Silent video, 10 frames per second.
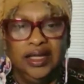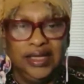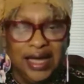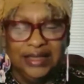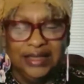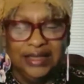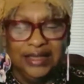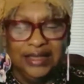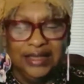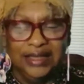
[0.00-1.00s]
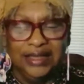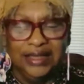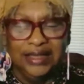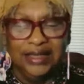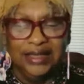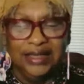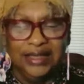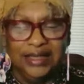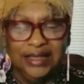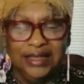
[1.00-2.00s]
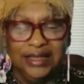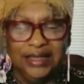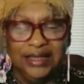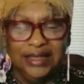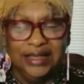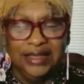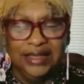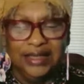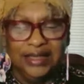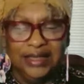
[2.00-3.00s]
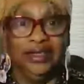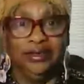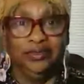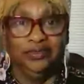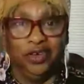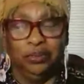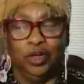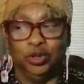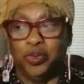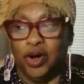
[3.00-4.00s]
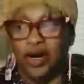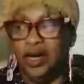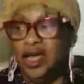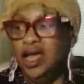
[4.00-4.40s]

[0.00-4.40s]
Yes, the whole world is looking at us and laughing for the most part,